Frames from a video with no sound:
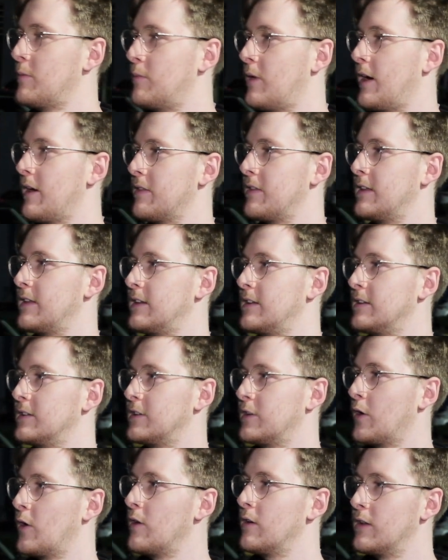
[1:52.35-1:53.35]
by the
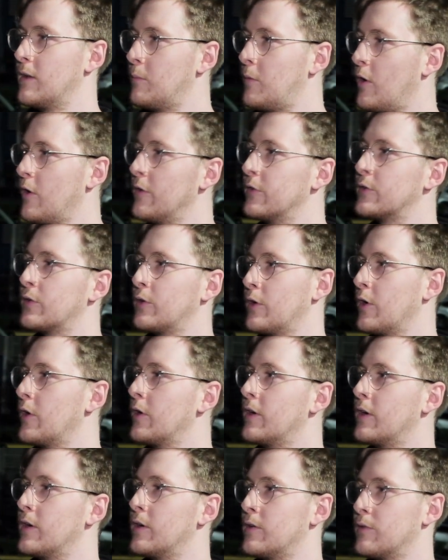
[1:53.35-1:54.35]
Le Man
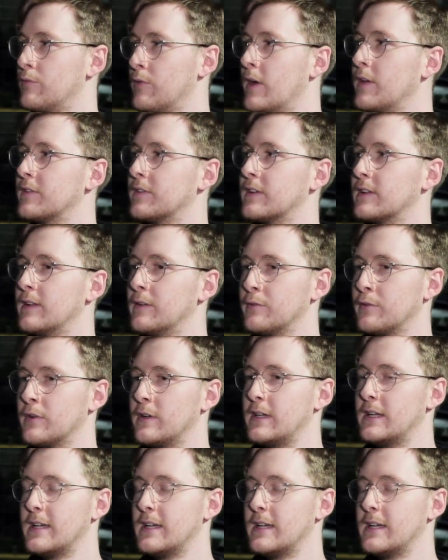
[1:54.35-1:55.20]
Toyota Racing livery.